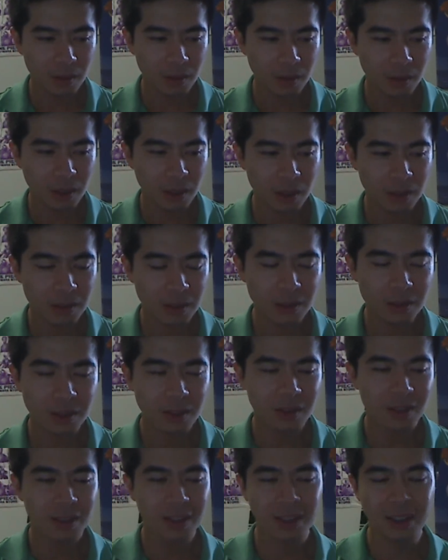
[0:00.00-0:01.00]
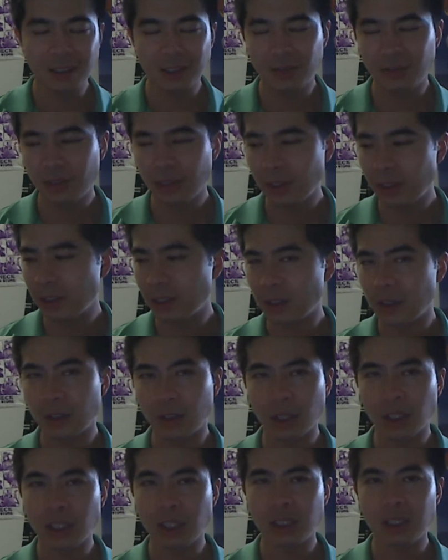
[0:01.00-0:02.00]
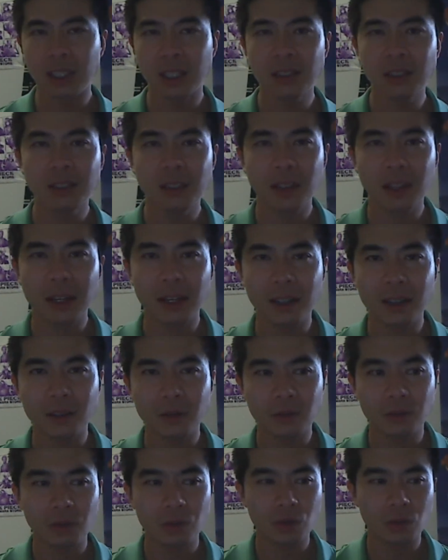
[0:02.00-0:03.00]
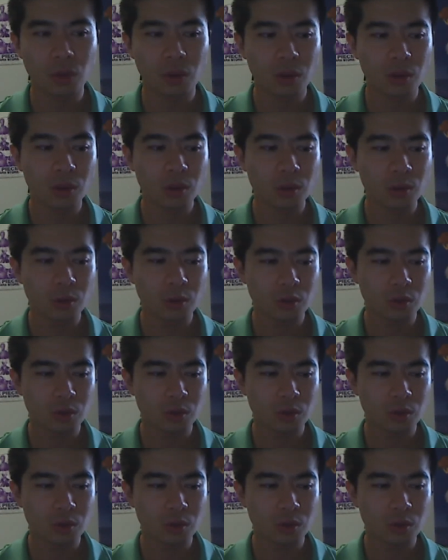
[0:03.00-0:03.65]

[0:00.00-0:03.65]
Yeah, it's very. She says it like so.